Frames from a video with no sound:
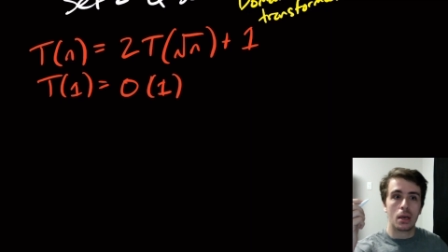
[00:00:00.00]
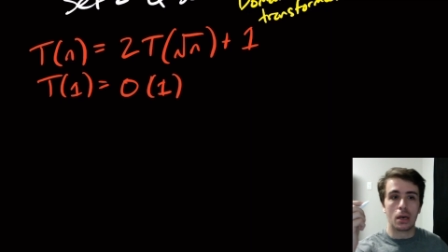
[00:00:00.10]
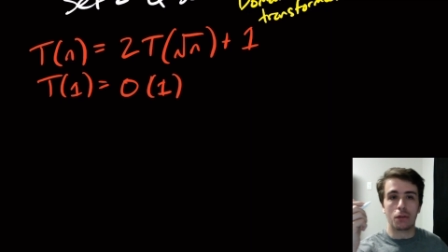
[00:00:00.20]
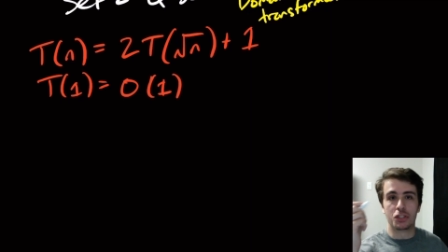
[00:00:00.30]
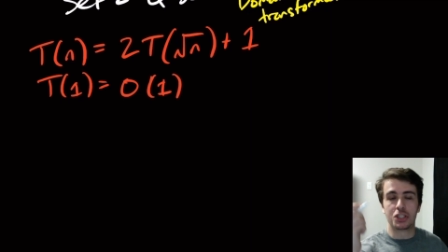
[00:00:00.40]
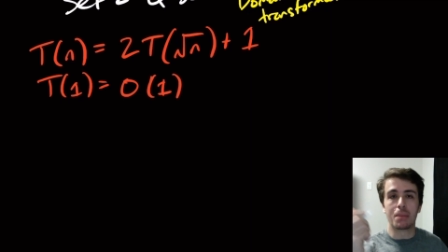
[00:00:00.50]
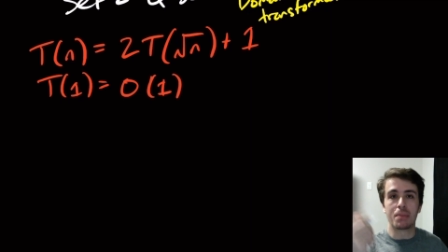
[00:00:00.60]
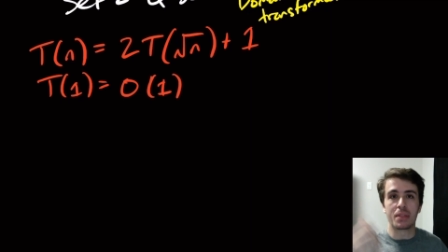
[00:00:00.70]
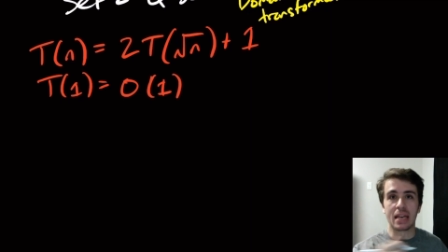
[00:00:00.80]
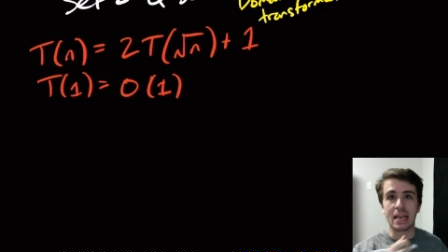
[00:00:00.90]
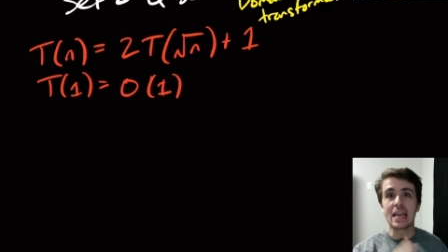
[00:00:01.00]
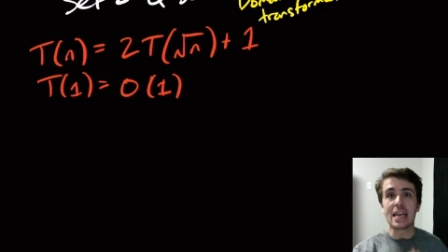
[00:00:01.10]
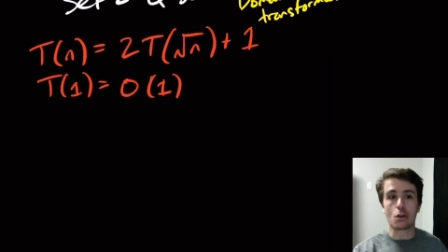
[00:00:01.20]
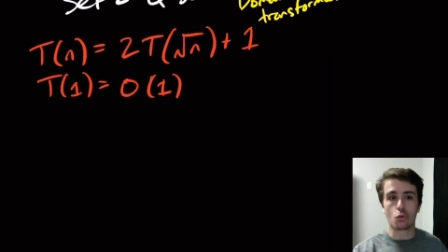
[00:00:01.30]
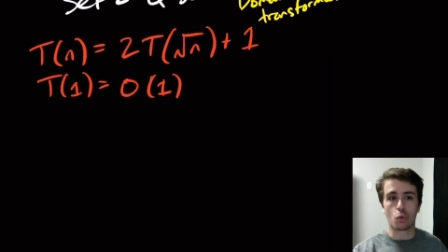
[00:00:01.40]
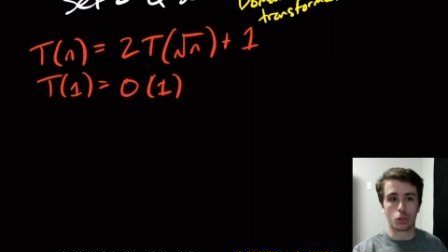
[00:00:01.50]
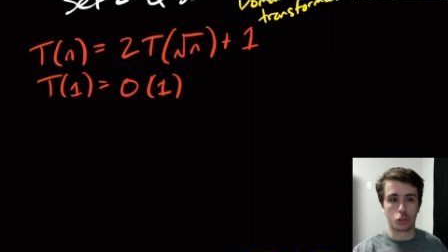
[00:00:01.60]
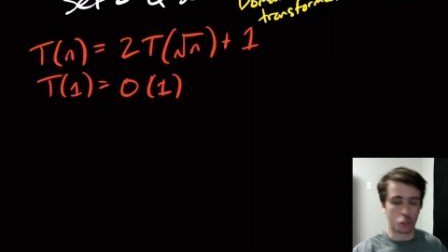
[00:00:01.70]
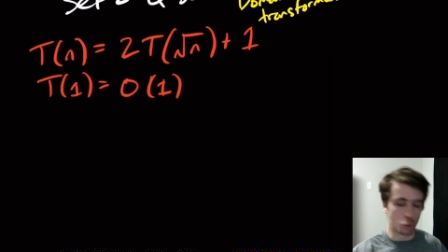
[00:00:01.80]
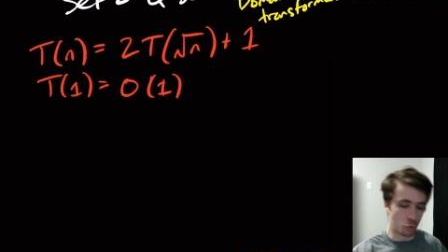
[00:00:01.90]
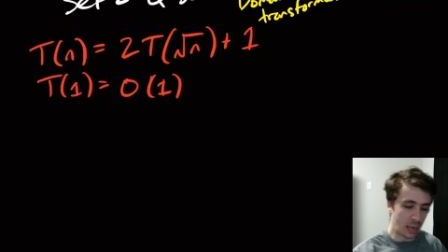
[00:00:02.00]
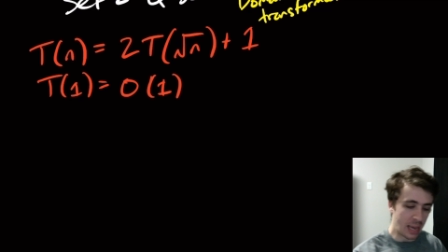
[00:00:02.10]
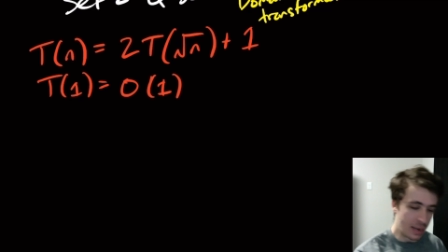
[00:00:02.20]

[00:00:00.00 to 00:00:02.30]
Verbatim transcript: of something equal to n.